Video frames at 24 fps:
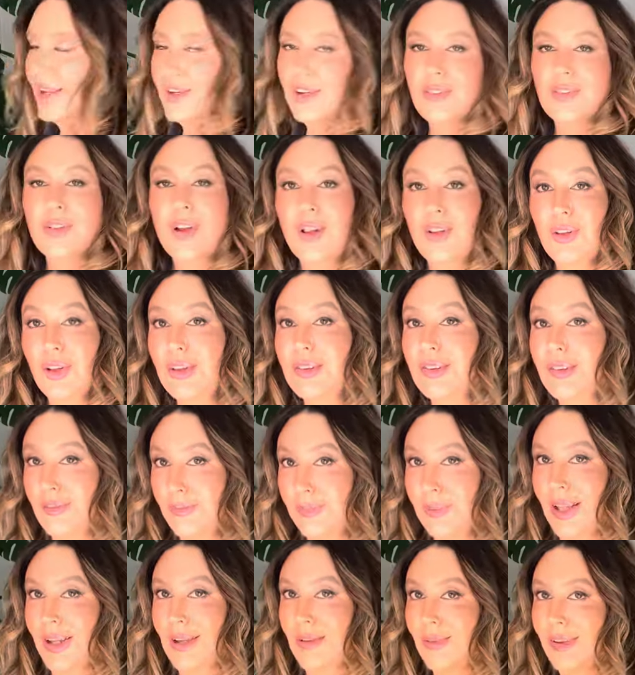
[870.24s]
I've got lots of
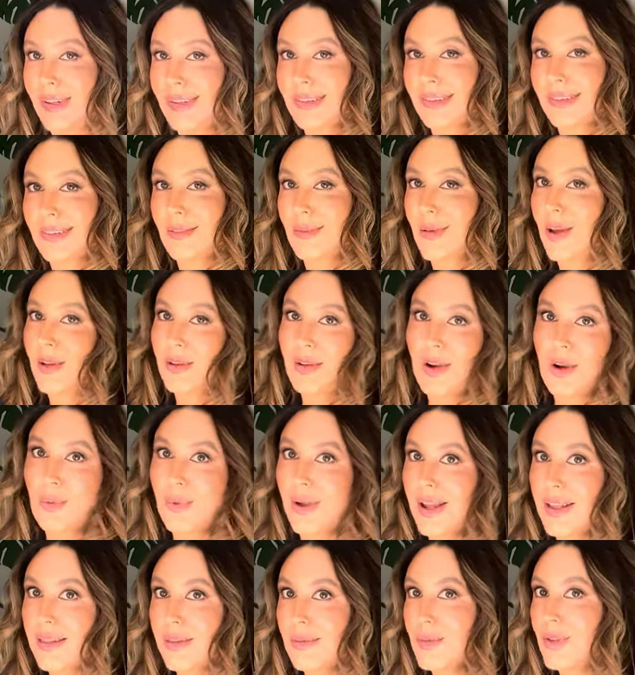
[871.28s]
black ones as well, and I
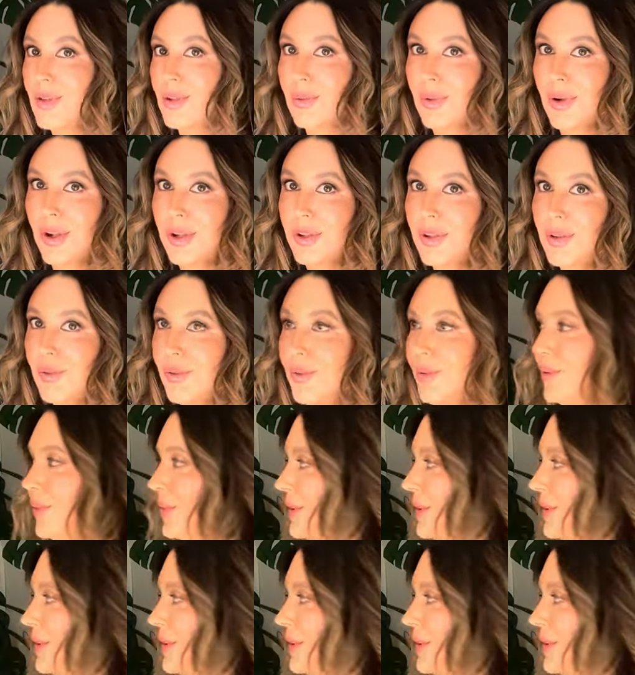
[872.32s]
wear them to work all the